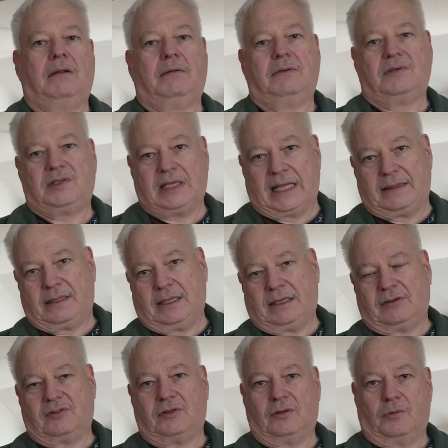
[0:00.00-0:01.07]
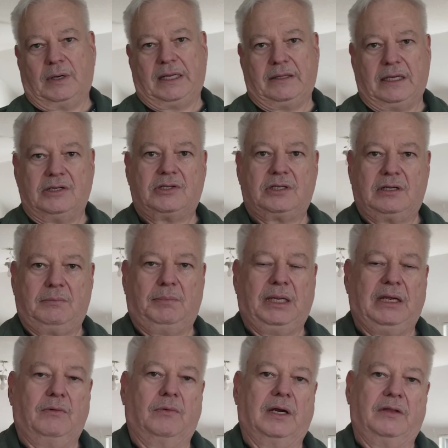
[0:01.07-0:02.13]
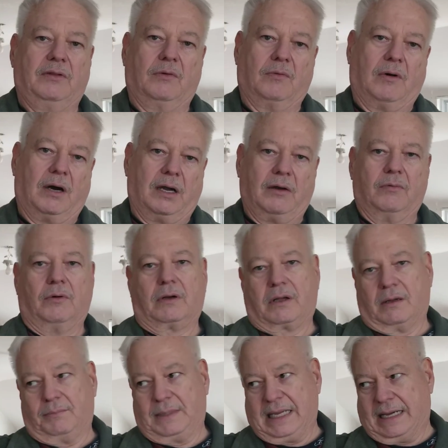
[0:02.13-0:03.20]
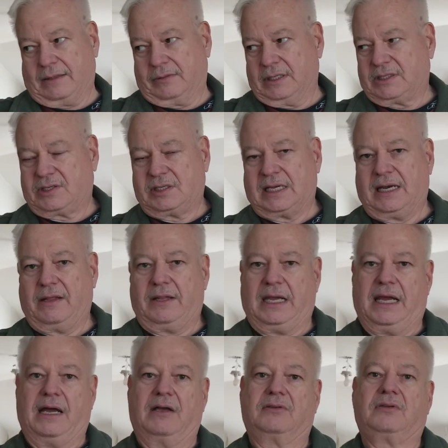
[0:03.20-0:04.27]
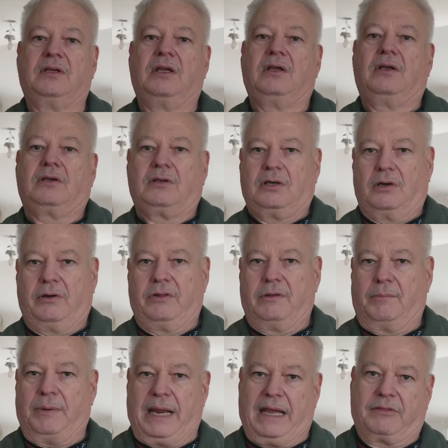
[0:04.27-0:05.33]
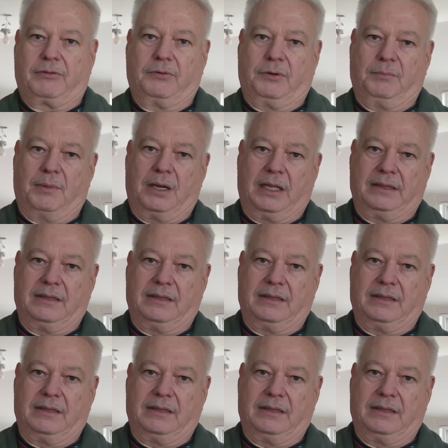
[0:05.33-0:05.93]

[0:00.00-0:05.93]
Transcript: set things the way they should be, where the water will come down this side of the house, go to the bathroom on